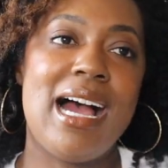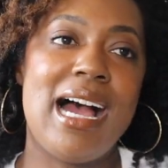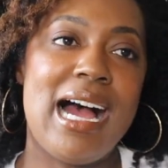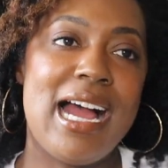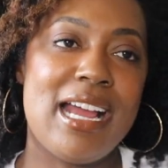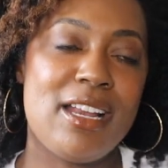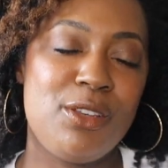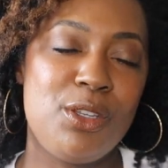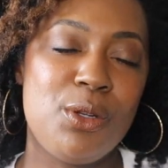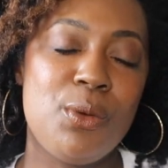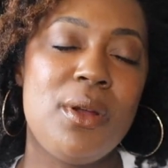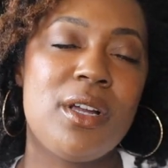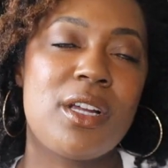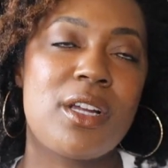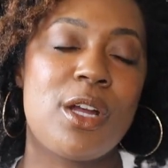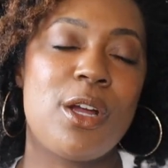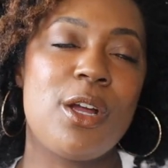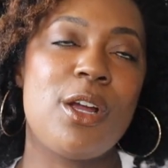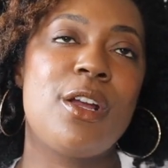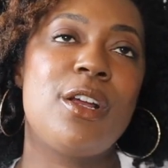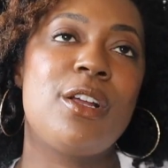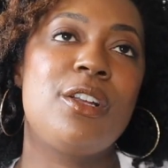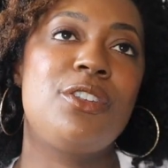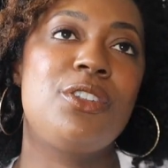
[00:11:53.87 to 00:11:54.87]
I do
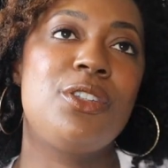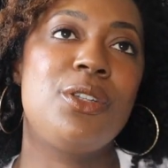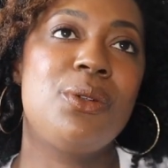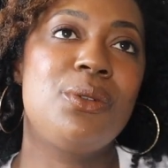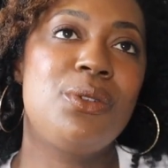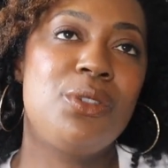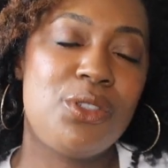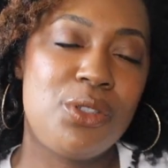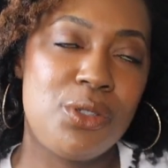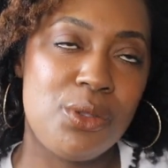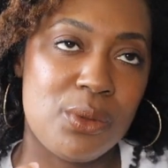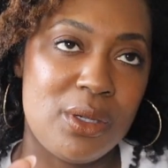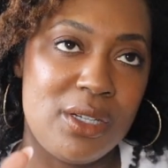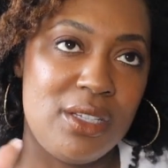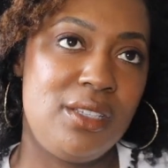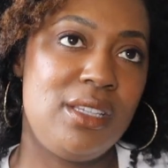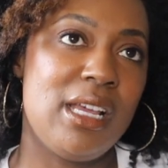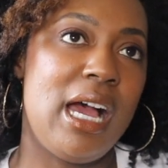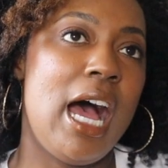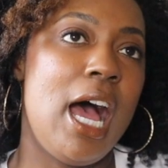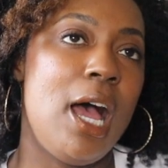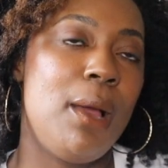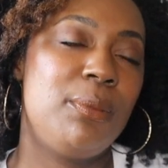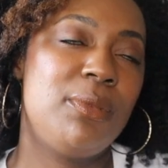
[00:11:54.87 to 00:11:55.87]
encourage you to
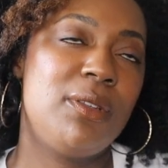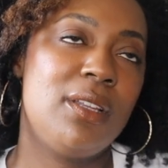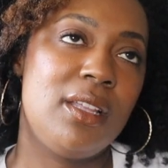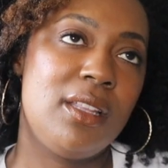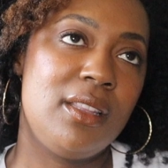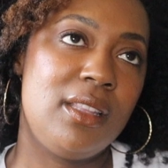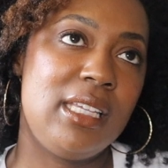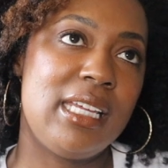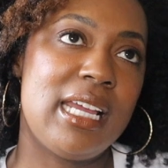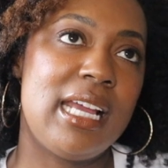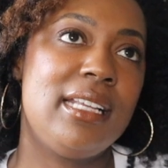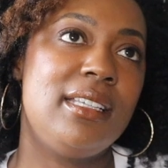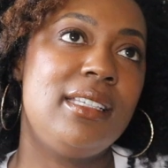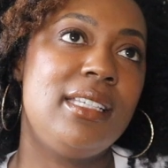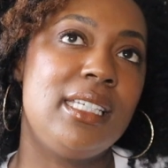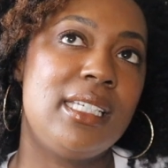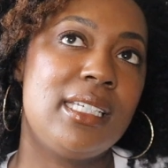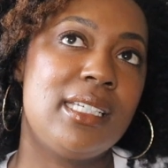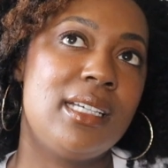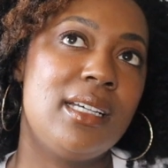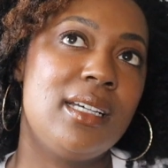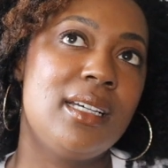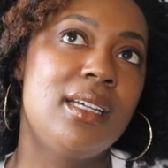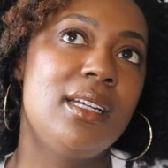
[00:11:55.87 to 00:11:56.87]
adopt the
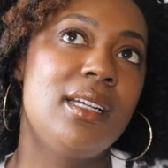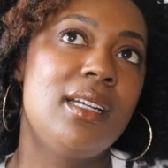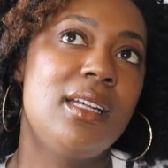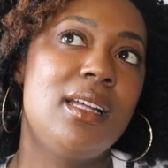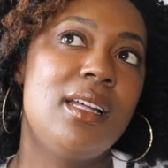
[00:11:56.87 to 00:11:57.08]
idea